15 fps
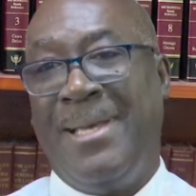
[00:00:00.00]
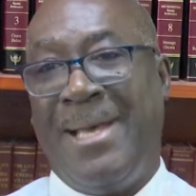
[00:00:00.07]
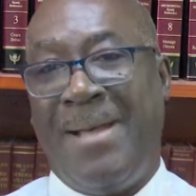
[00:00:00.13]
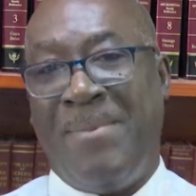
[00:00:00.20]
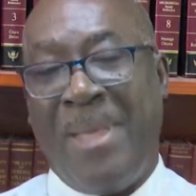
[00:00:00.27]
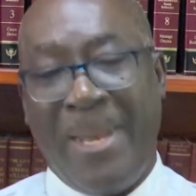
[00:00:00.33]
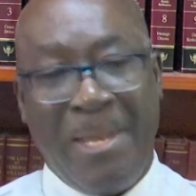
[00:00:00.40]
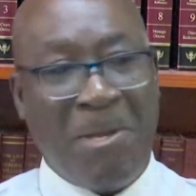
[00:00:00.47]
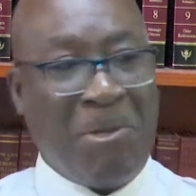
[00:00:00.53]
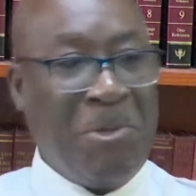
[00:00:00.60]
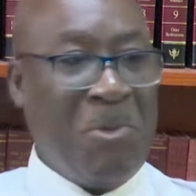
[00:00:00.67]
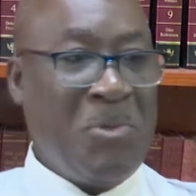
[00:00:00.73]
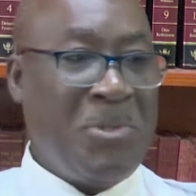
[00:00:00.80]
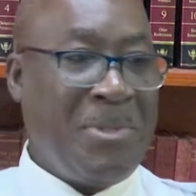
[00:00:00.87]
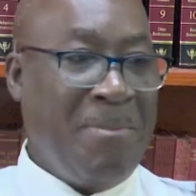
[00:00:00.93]
And that
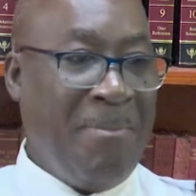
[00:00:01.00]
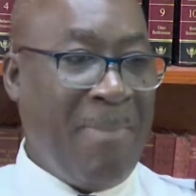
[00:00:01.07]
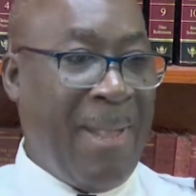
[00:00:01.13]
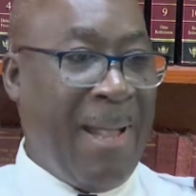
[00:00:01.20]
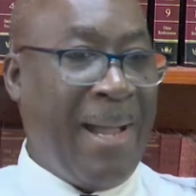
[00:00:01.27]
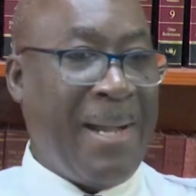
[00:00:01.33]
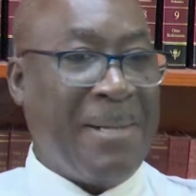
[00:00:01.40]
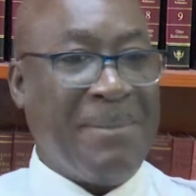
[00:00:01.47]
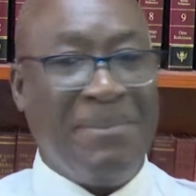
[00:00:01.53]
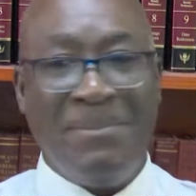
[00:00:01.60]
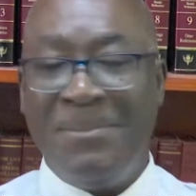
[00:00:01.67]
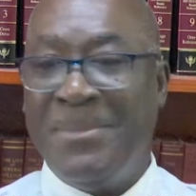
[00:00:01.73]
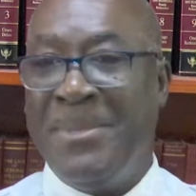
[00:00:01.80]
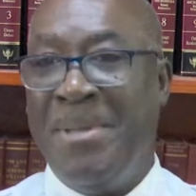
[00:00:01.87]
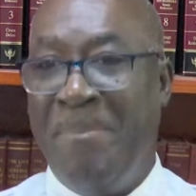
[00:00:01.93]
includes um,
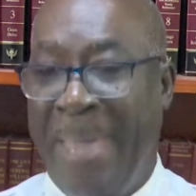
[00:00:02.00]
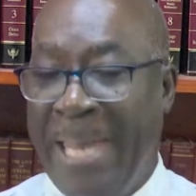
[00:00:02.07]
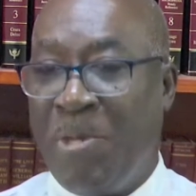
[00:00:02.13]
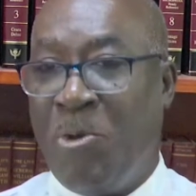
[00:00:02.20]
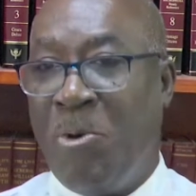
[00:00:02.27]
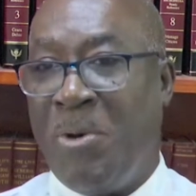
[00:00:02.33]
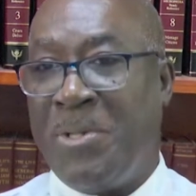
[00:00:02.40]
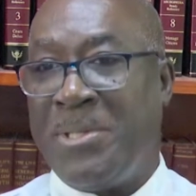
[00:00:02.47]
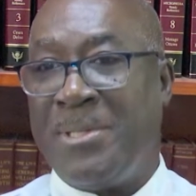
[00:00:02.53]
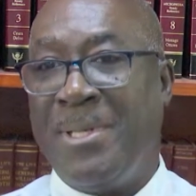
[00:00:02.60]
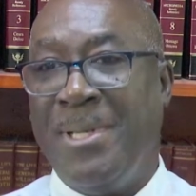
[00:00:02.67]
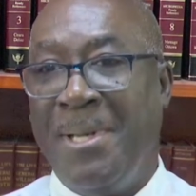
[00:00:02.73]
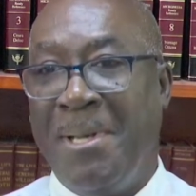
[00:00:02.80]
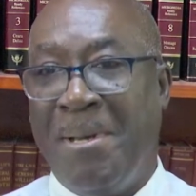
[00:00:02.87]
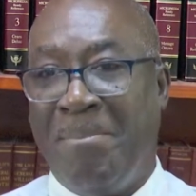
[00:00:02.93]
the main course,
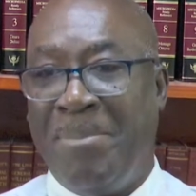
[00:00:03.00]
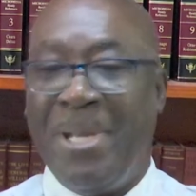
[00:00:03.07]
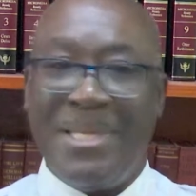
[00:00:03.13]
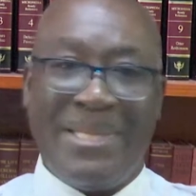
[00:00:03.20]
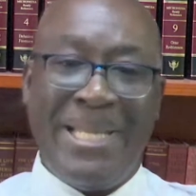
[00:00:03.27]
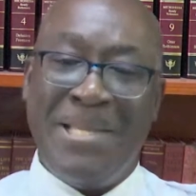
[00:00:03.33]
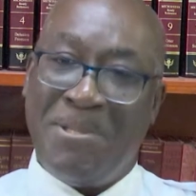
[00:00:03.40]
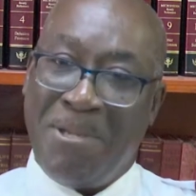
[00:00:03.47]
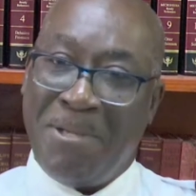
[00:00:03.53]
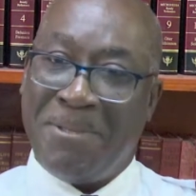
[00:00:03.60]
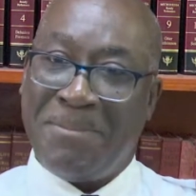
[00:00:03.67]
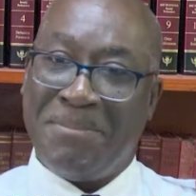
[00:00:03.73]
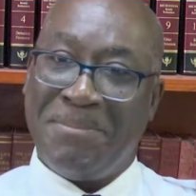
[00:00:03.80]
plus dessert.